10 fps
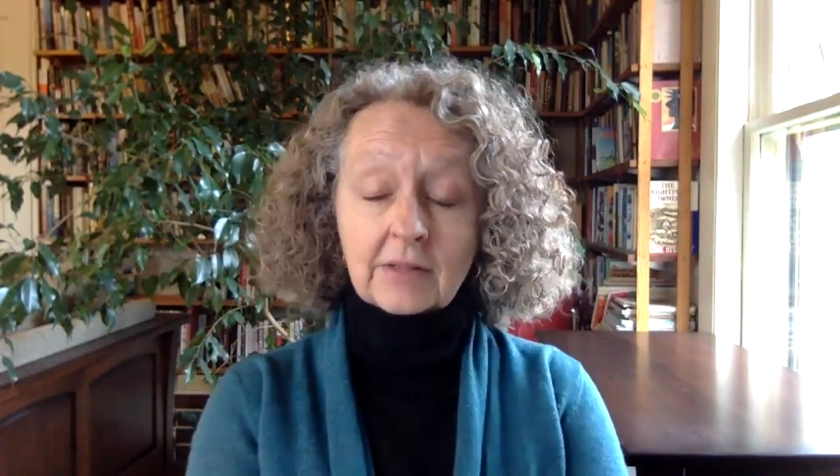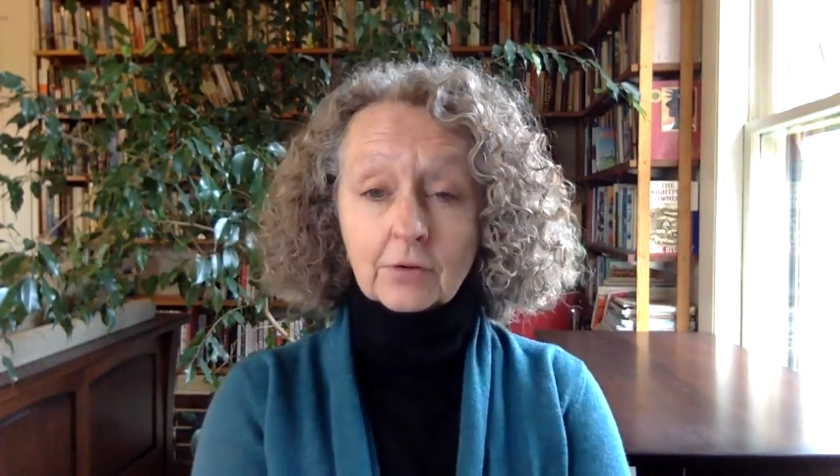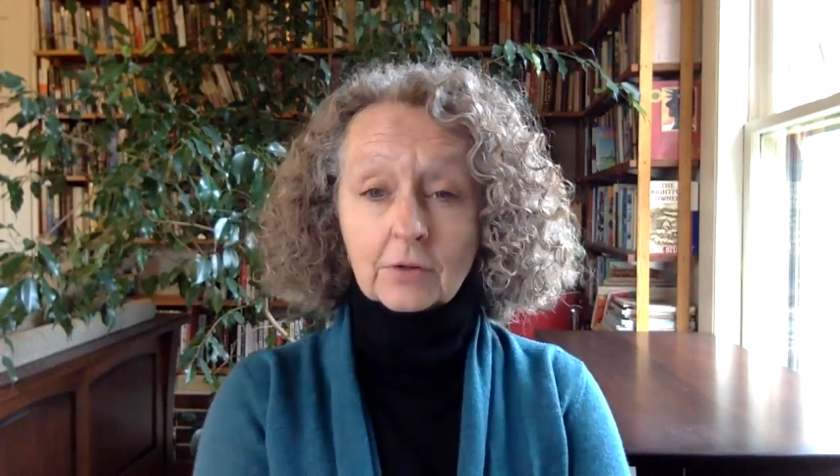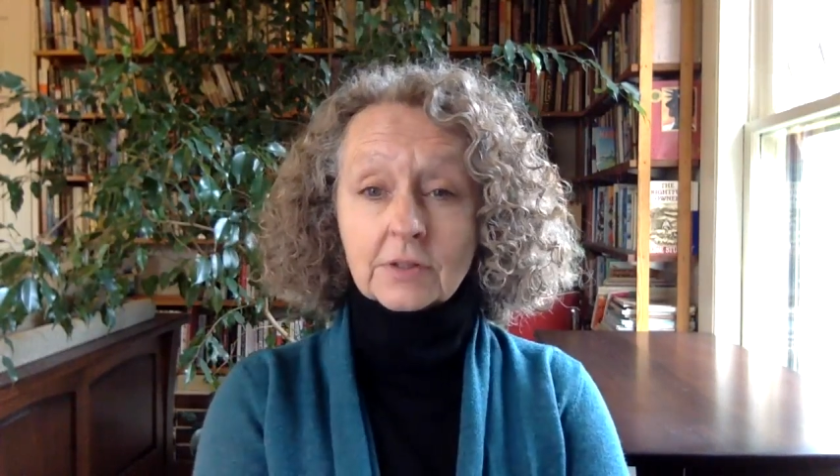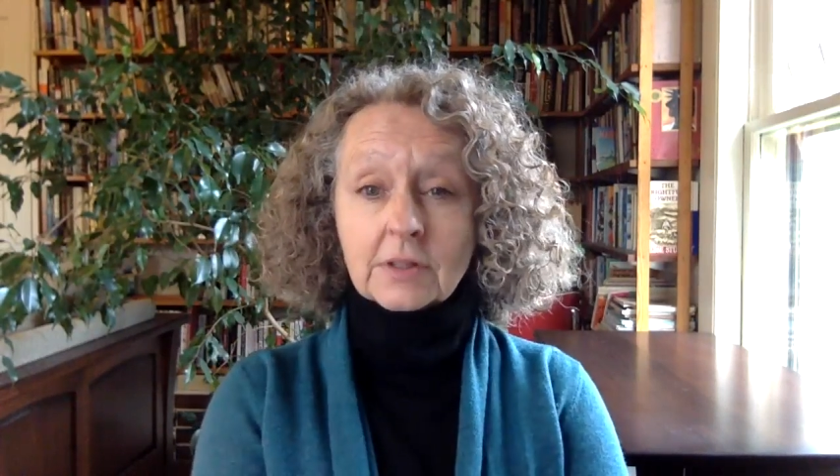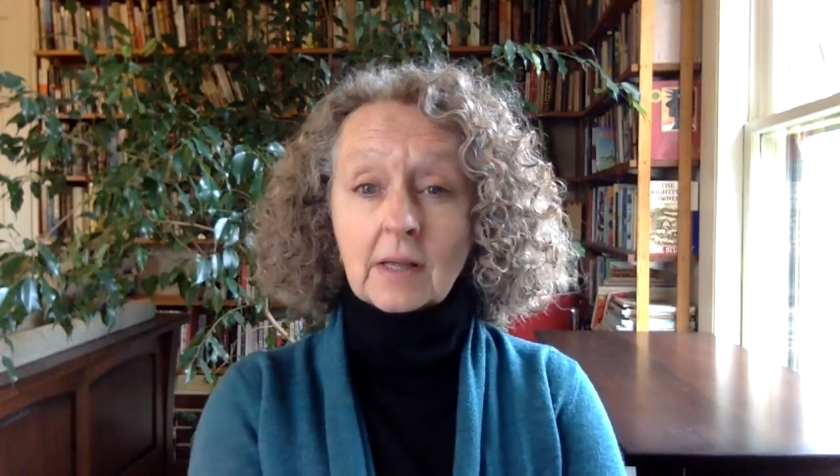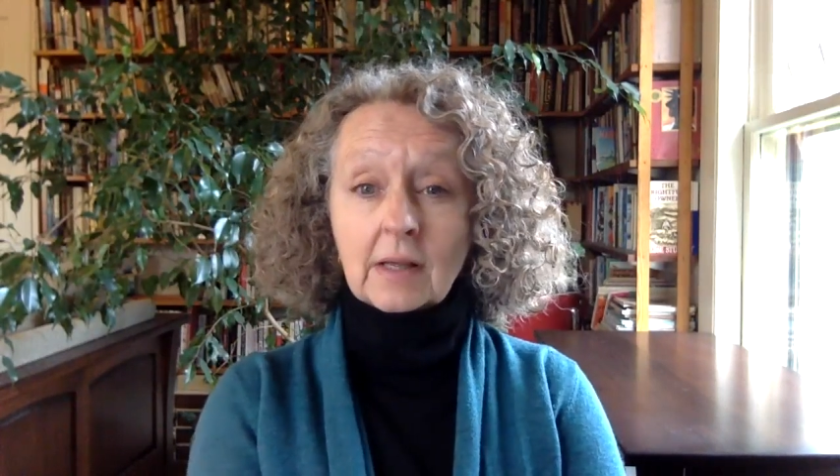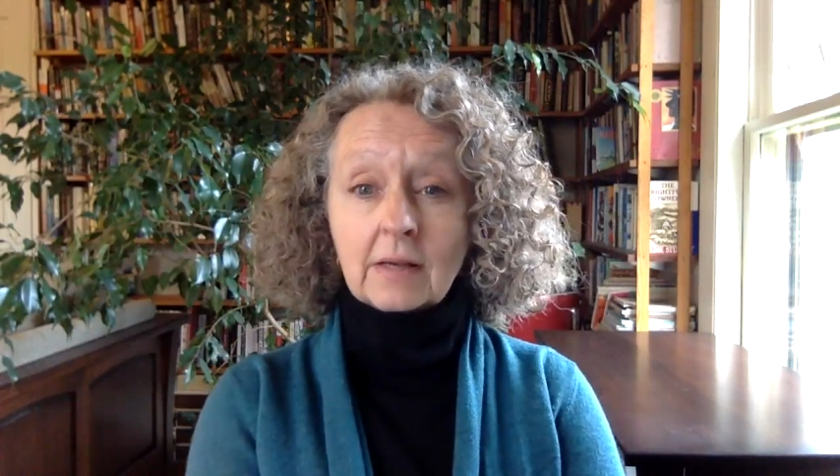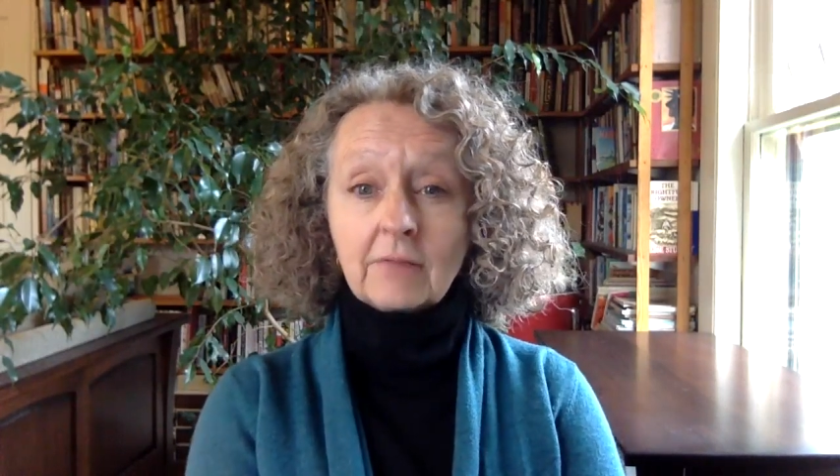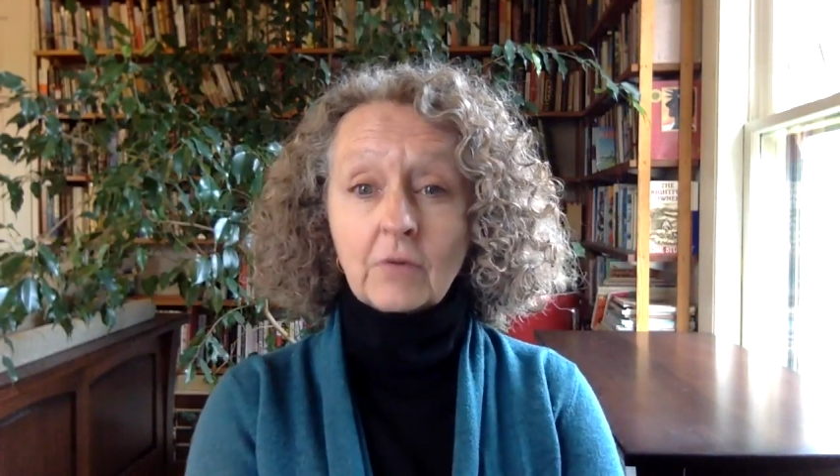
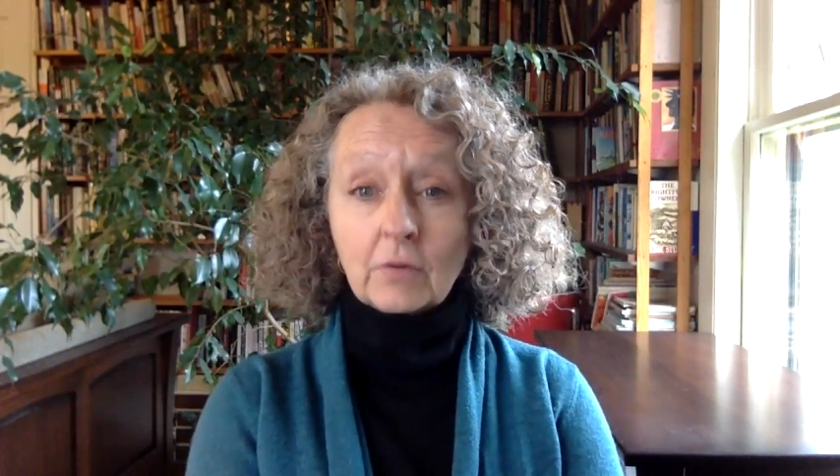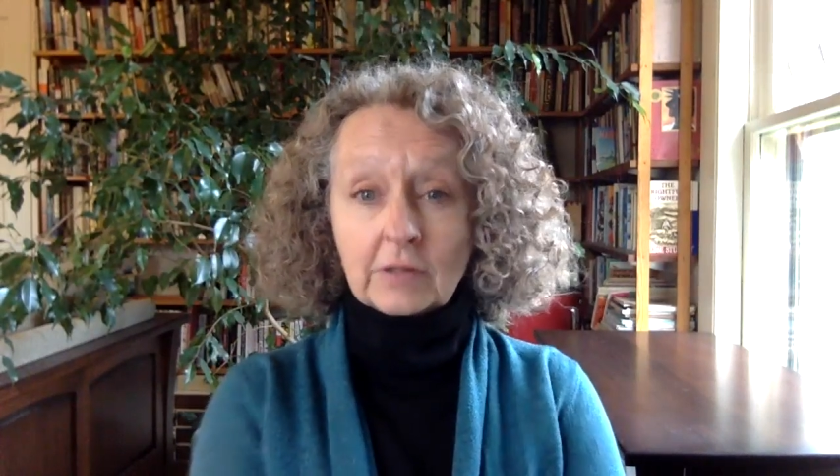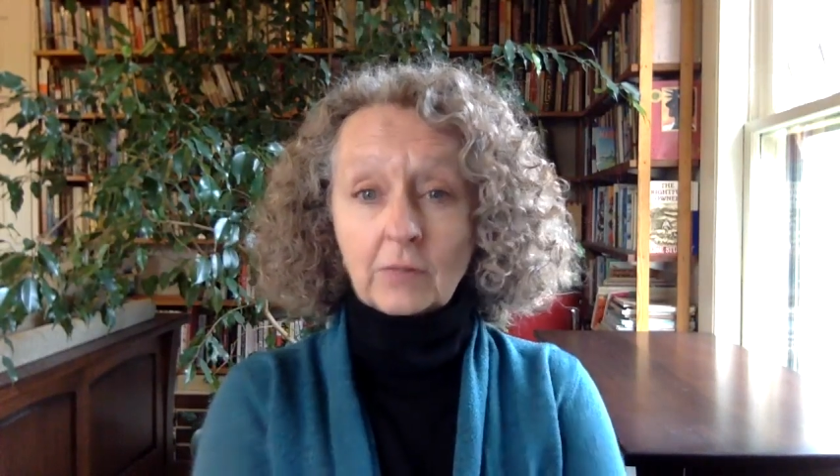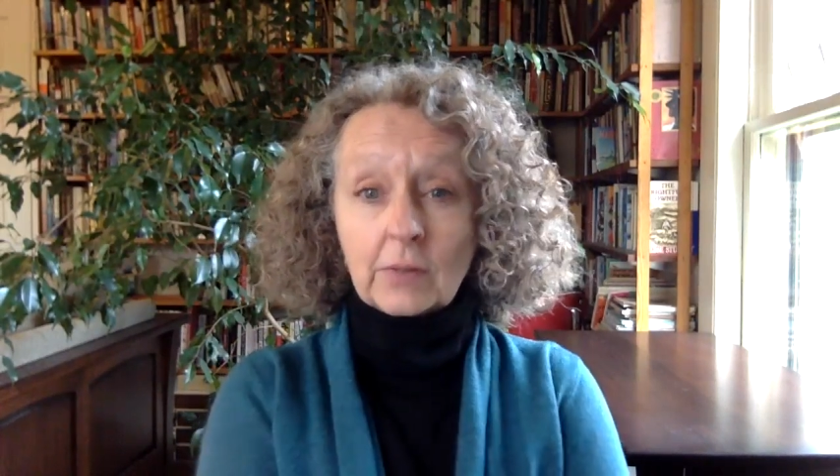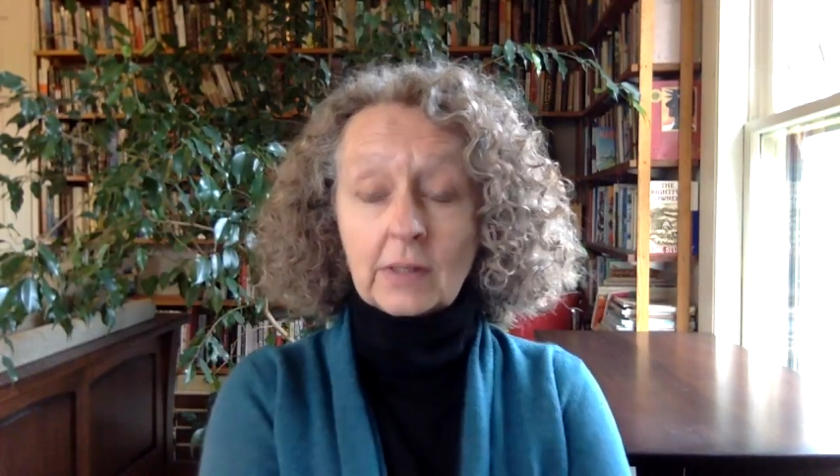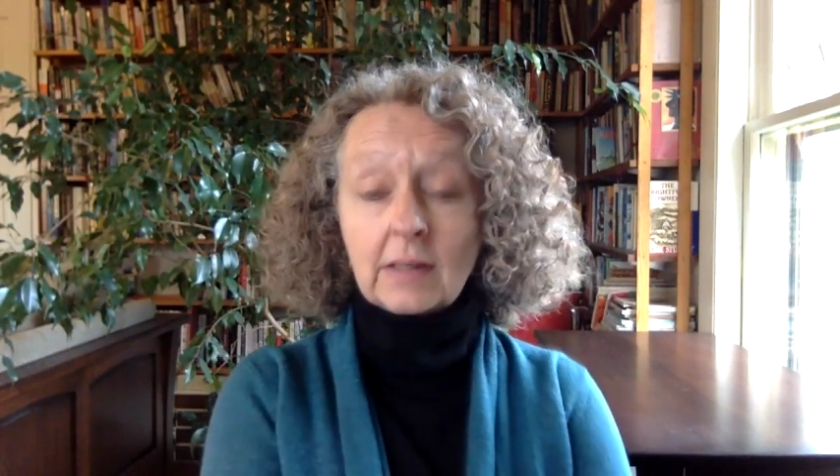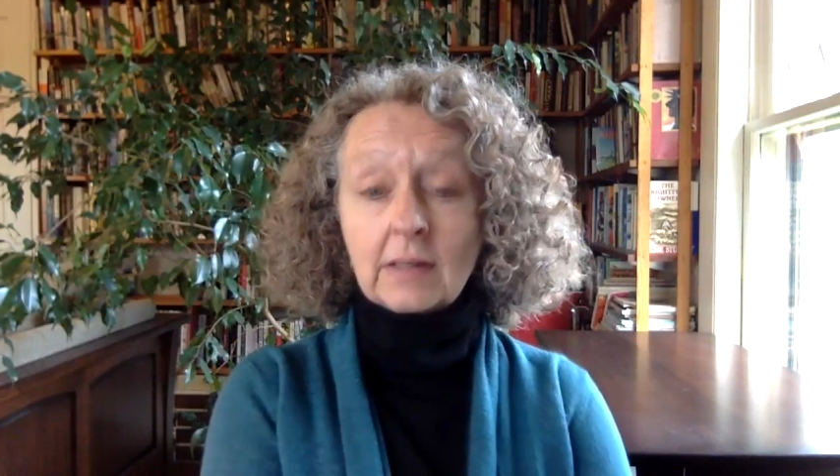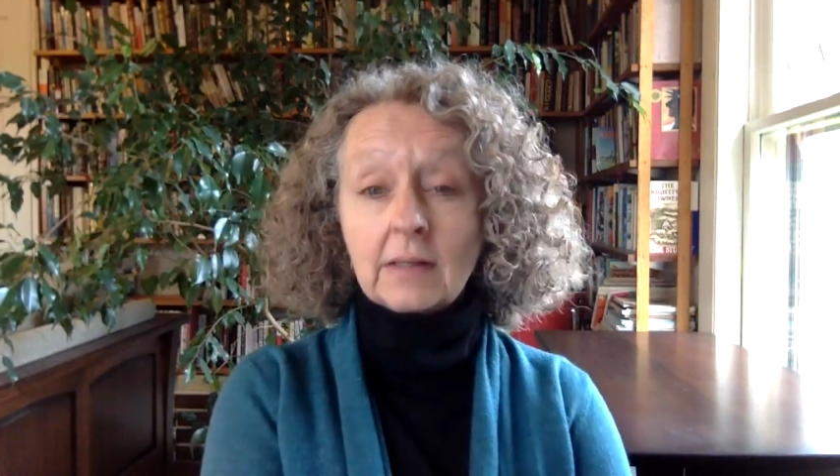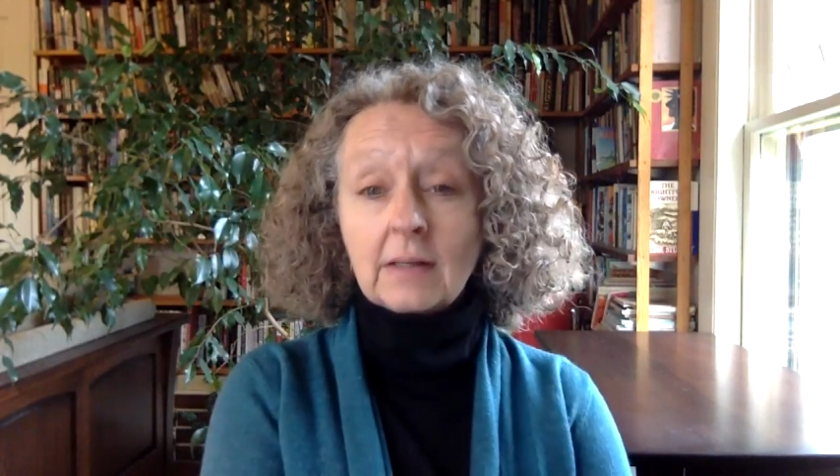Thursday of Holy Week.